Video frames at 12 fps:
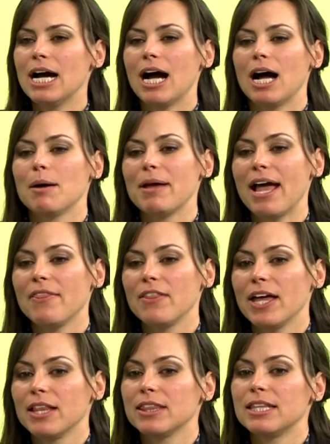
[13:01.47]
Um, and
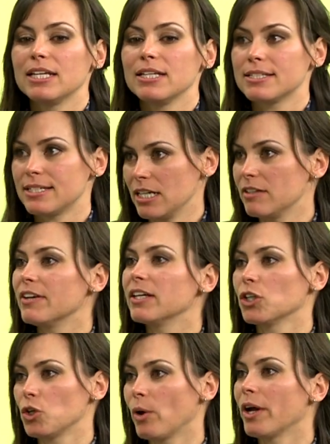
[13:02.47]
then the state of
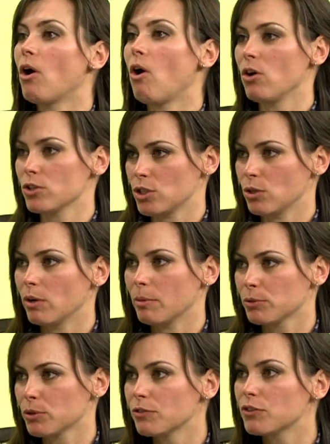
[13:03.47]
Illinois also
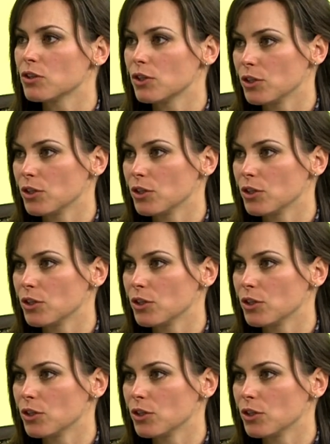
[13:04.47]
approved the